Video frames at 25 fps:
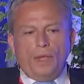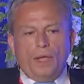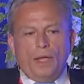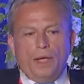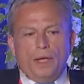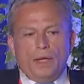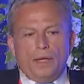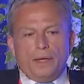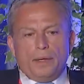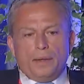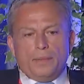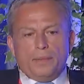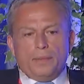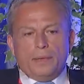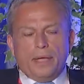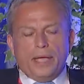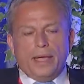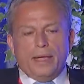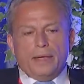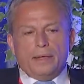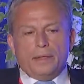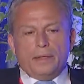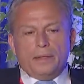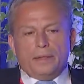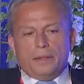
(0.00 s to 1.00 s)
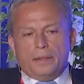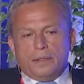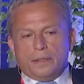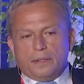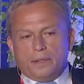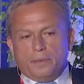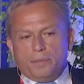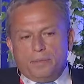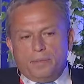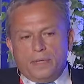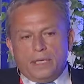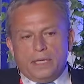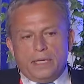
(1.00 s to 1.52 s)
And the
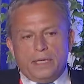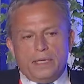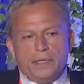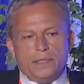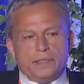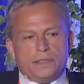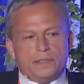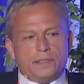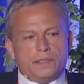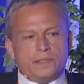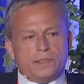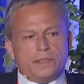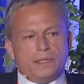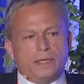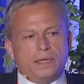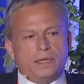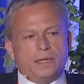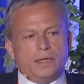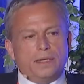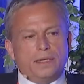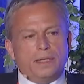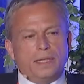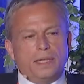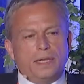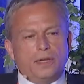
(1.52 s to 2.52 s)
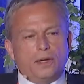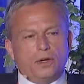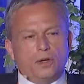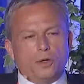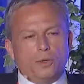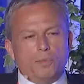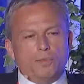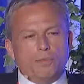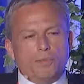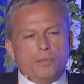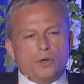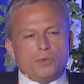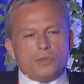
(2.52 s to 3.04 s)
committees that
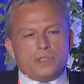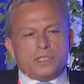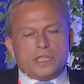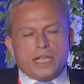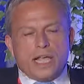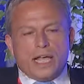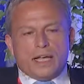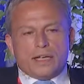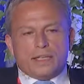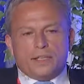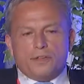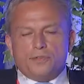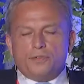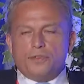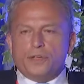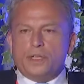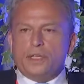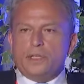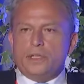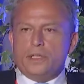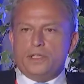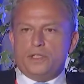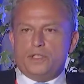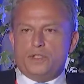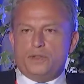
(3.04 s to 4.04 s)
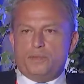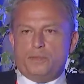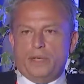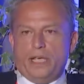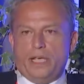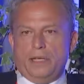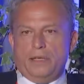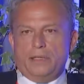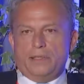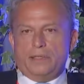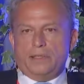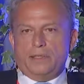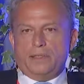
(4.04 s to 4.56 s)
are most active in this
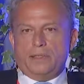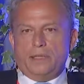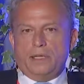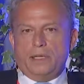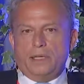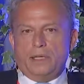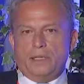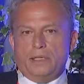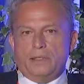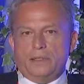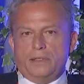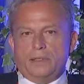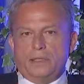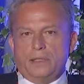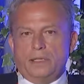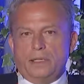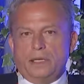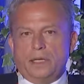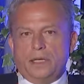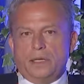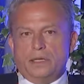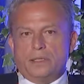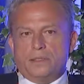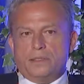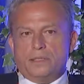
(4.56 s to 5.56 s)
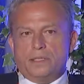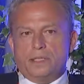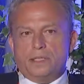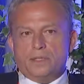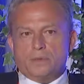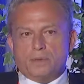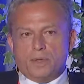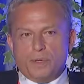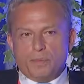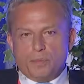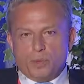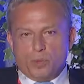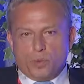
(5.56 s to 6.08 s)
space is the
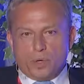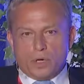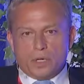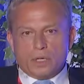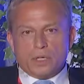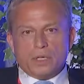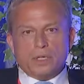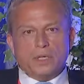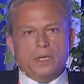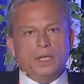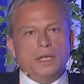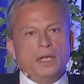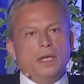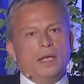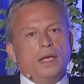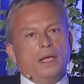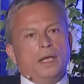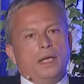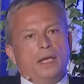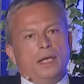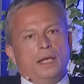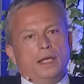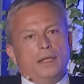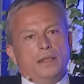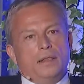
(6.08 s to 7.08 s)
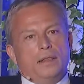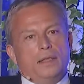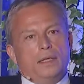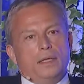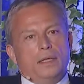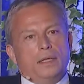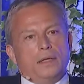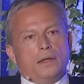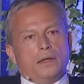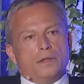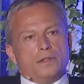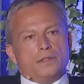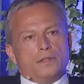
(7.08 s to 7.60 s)
C3 board,
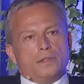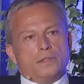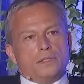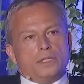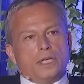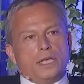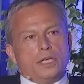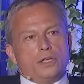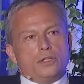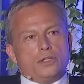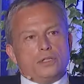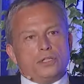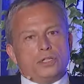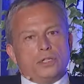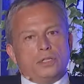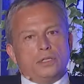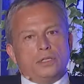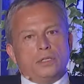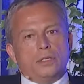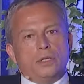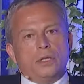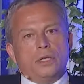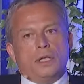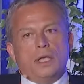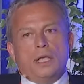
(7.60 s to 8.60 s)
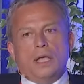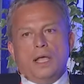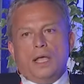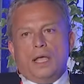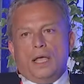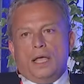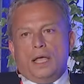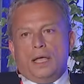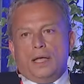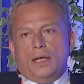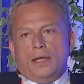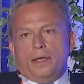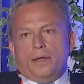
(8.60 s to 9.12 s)
the consultation
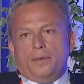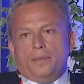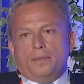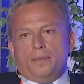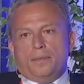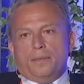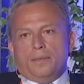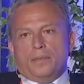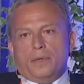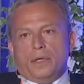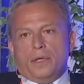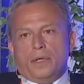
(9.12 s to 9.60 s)
command